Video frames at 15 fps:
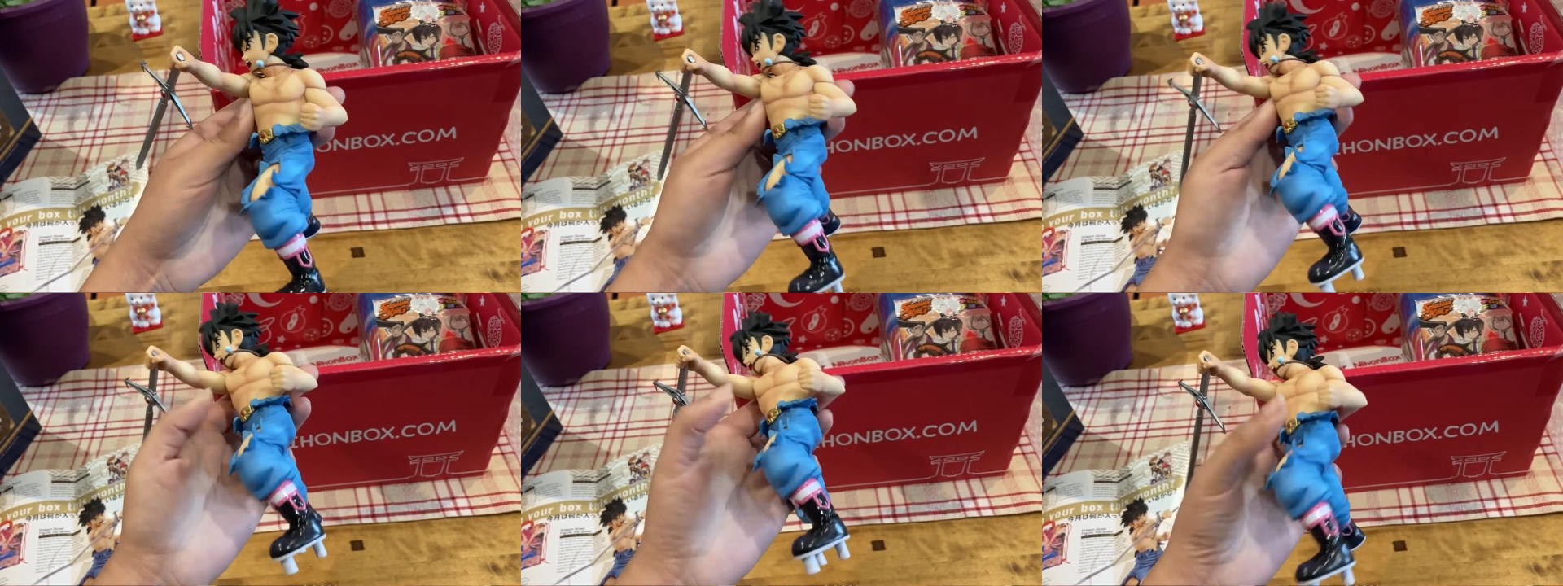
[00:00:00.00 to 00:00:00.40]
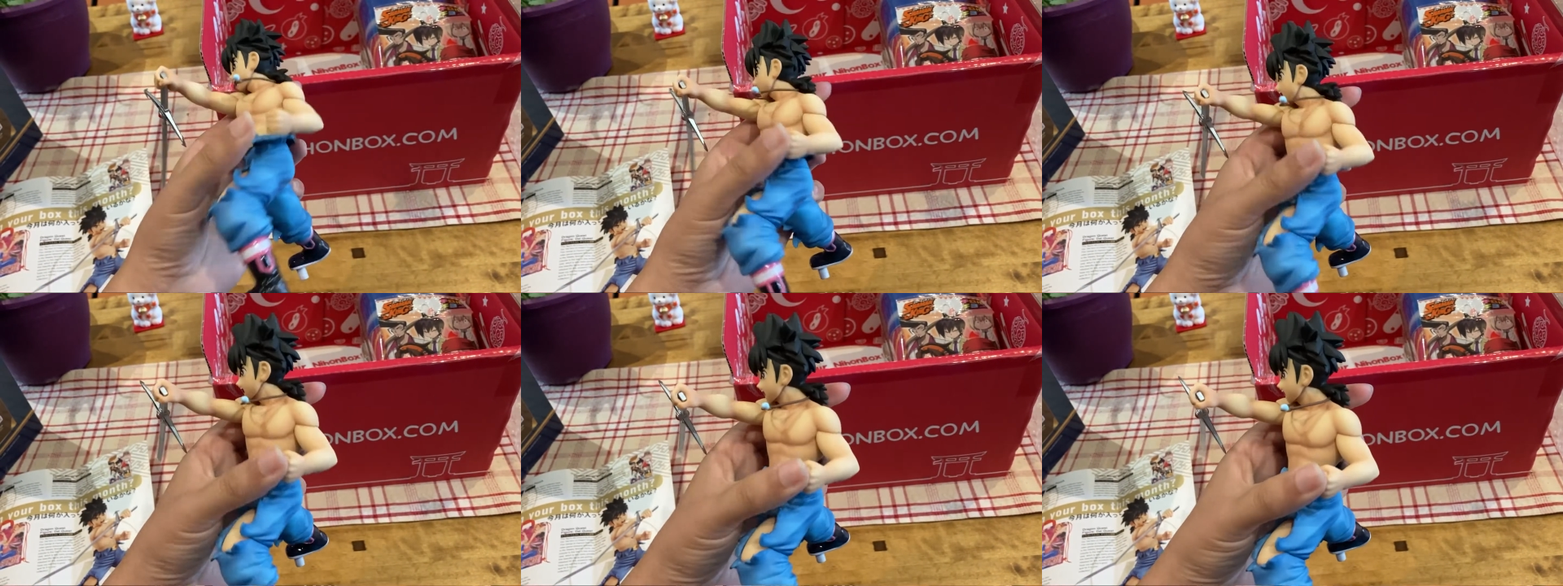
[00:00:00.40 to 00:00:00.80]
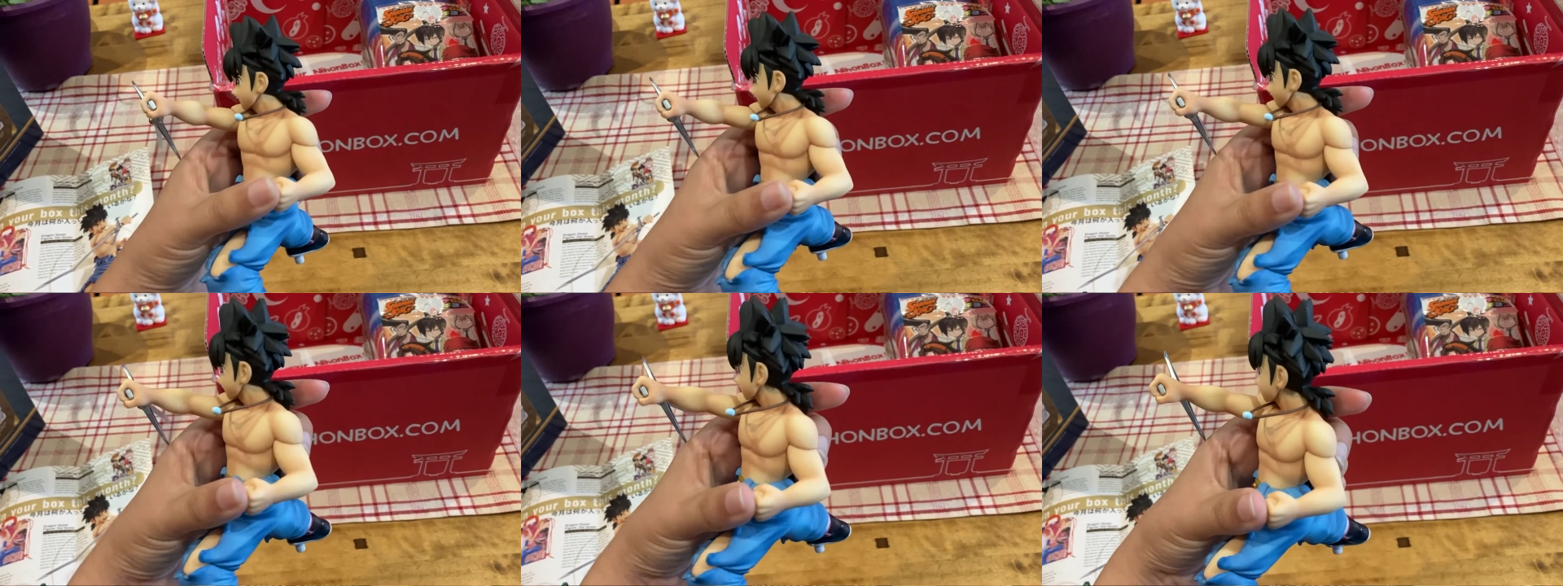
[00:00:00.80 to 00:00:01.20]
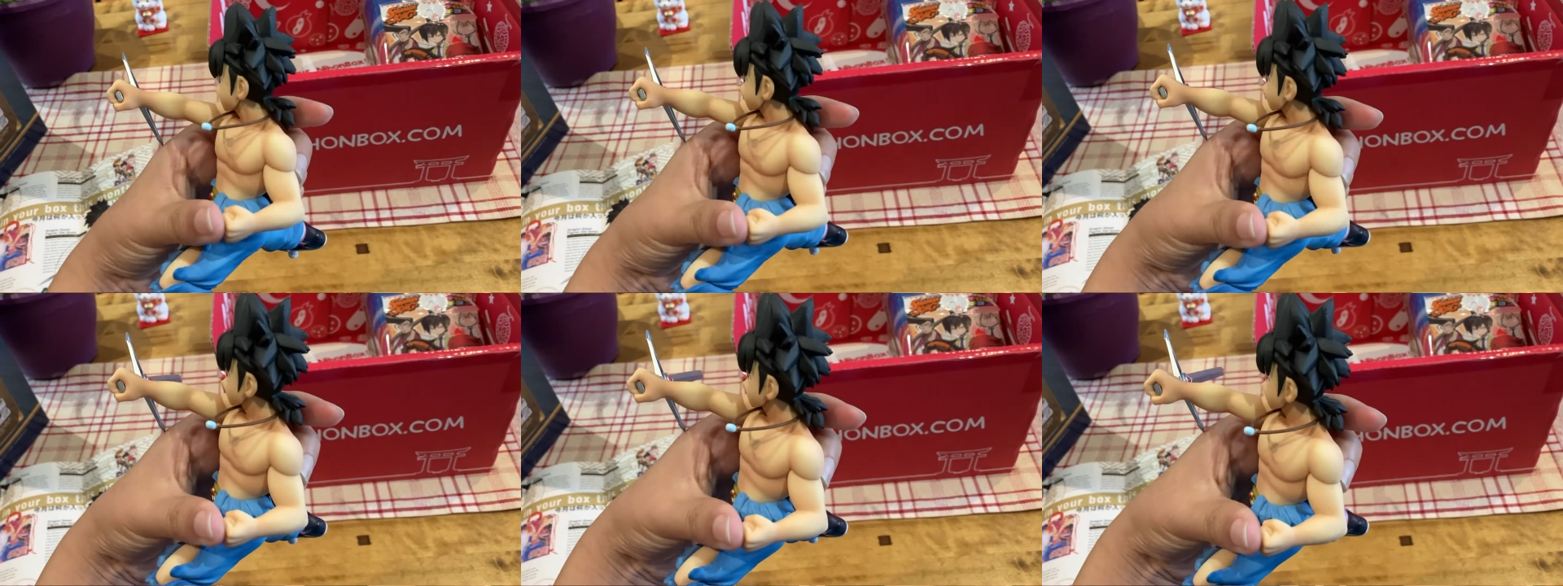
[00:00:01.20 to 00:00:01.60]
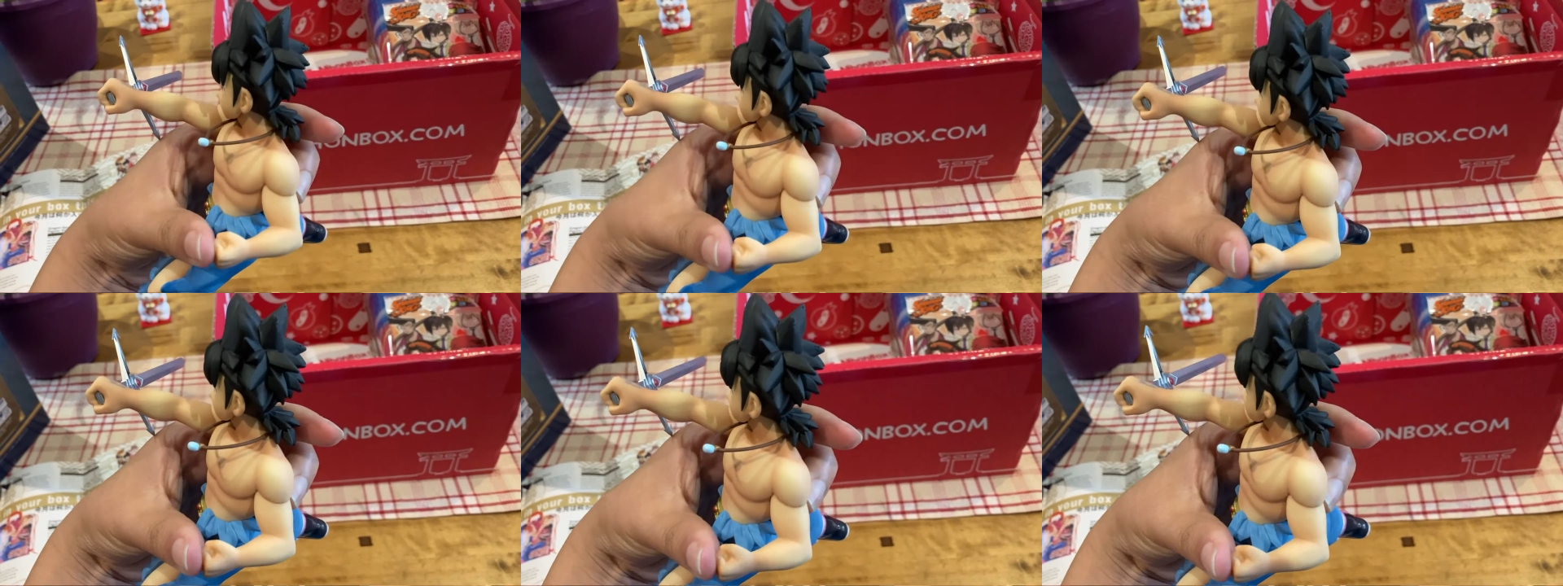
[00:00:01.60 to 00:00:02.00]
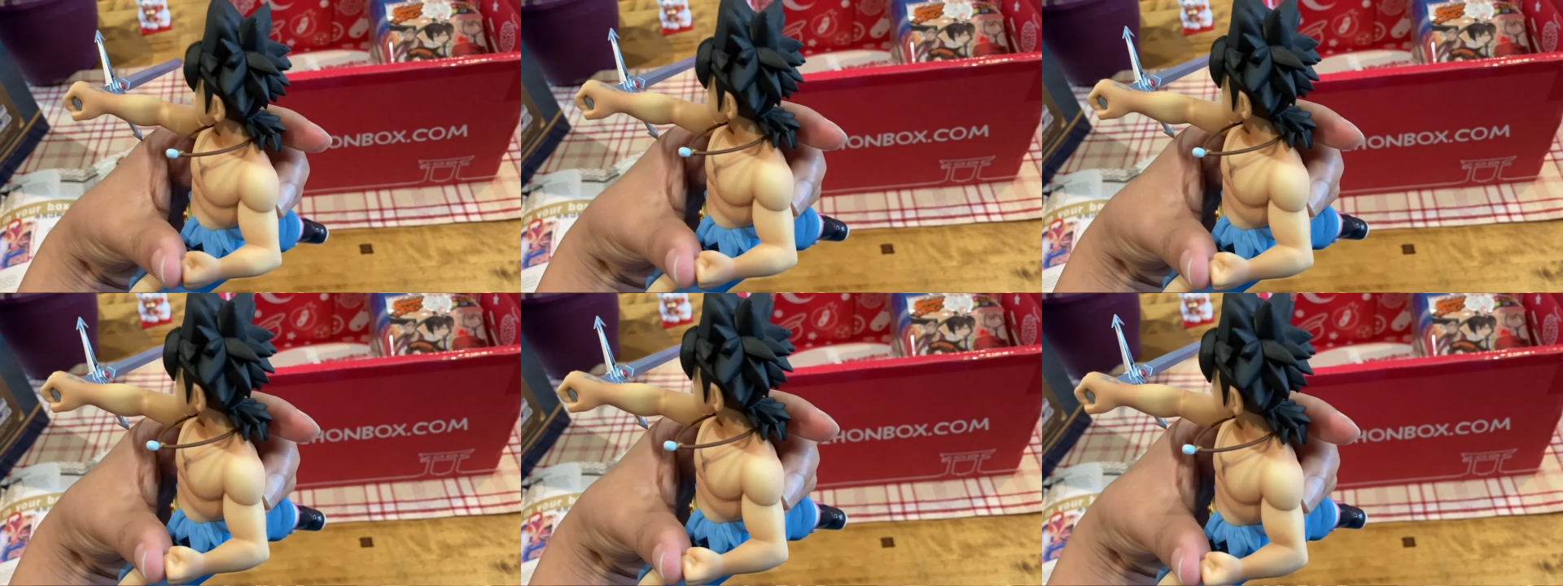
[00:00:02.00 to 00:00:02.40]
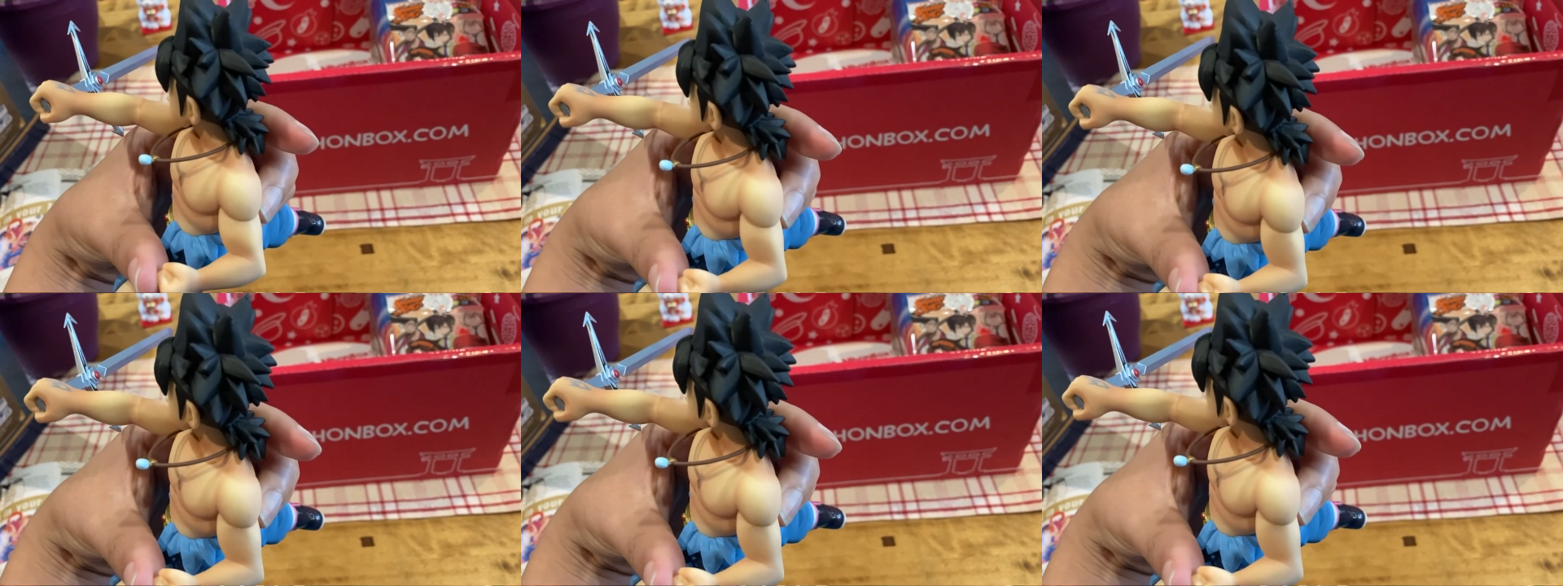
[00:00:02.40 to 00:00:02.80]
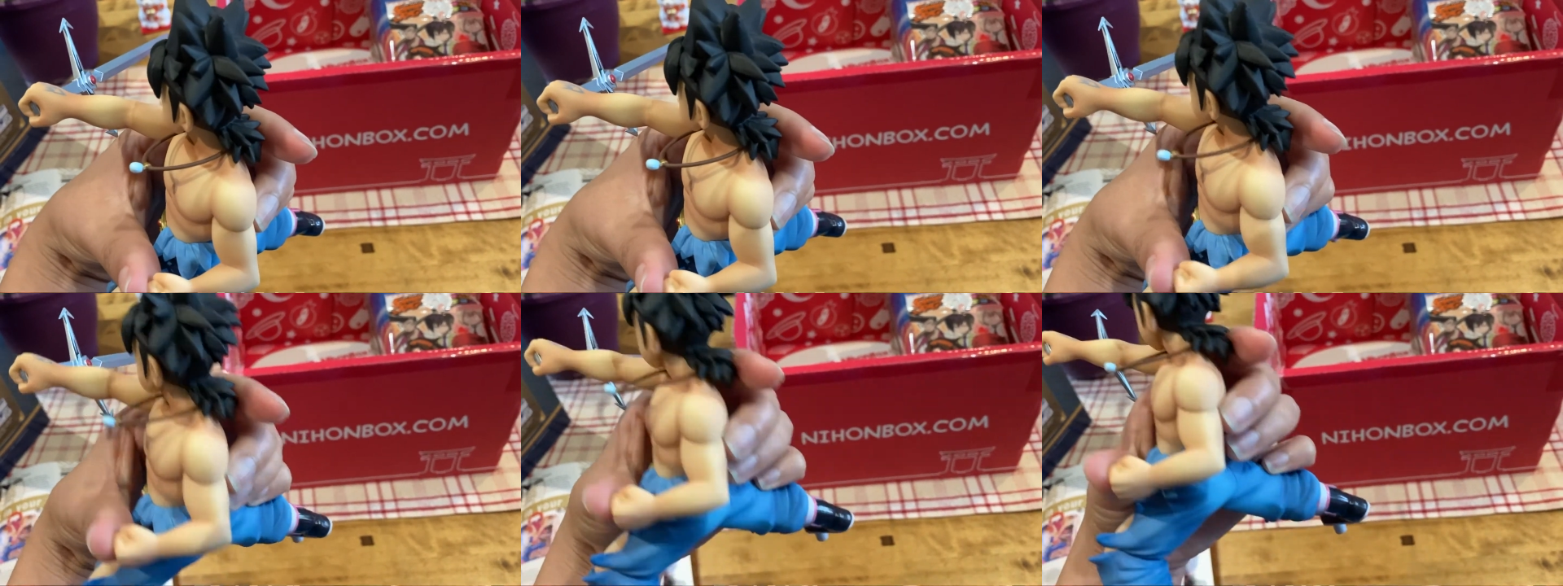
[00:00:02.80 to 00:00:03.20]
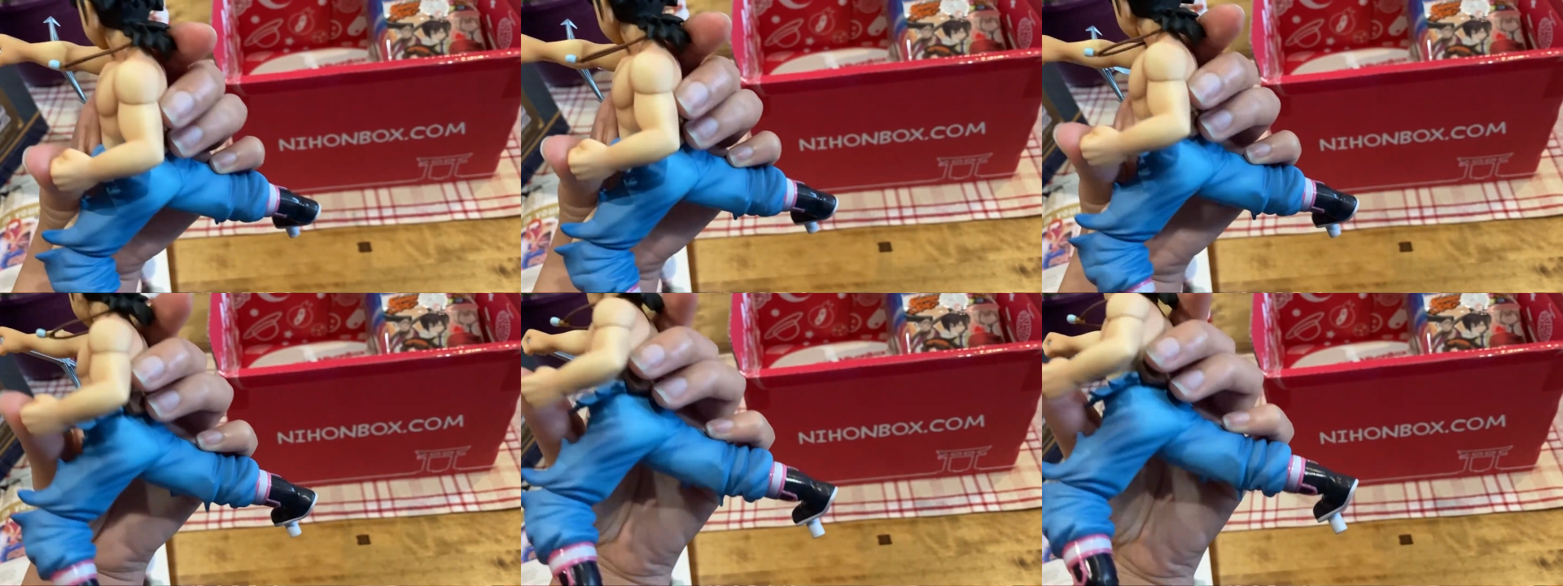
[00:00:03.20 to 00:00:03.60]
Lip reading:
Nobody's mouth can be seen.